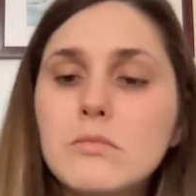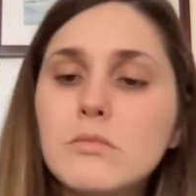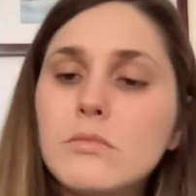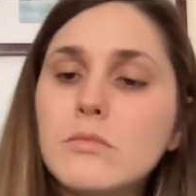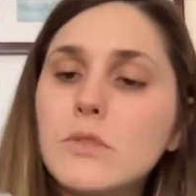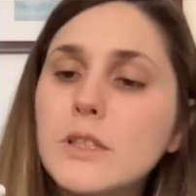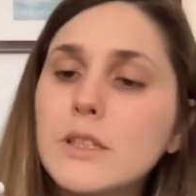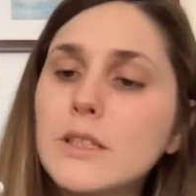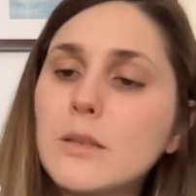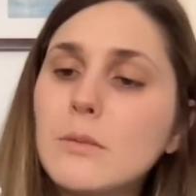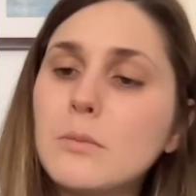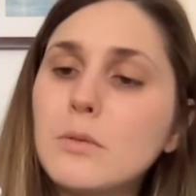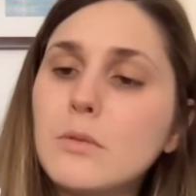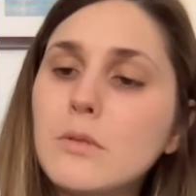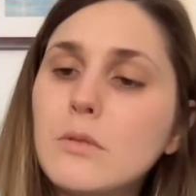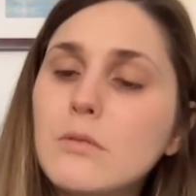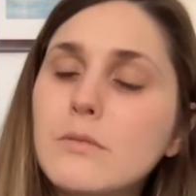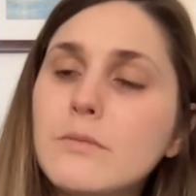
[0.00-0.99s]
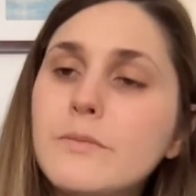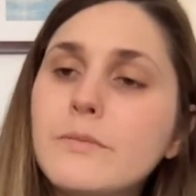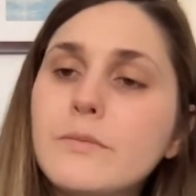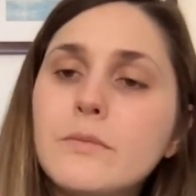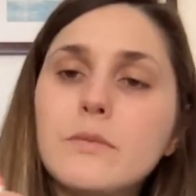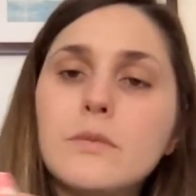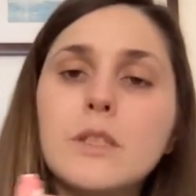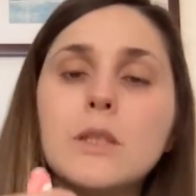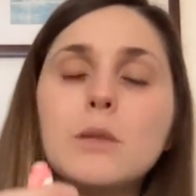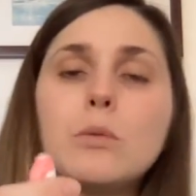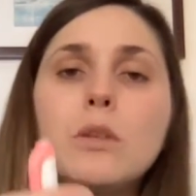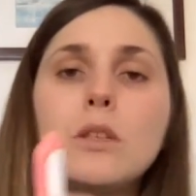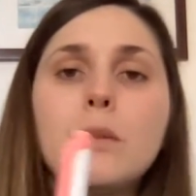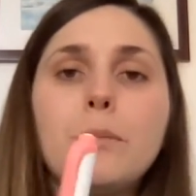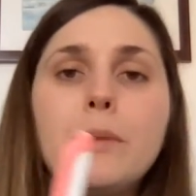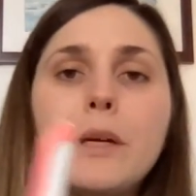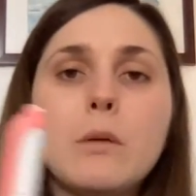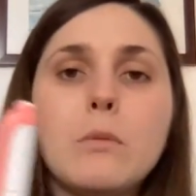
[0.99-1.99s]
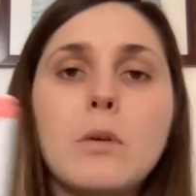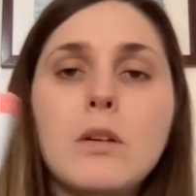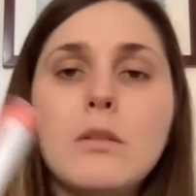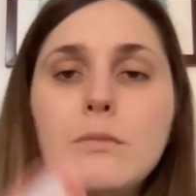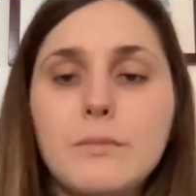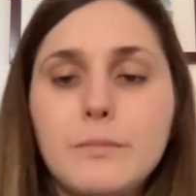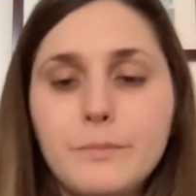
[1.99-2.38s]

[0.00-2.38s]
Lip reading: for example, this one, the pink one.